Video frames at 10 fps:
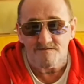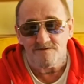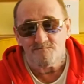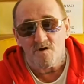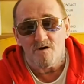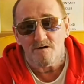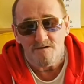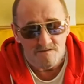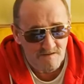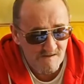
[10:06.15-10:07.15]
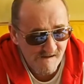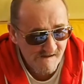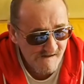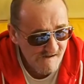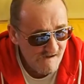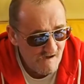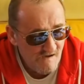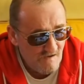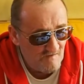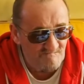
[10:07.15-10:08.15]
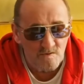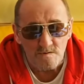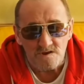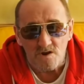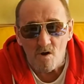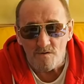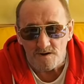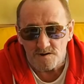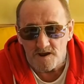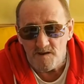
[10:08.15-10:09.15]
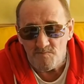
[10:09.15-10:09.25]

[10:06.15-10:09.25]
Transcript: You've got a flood storage scheme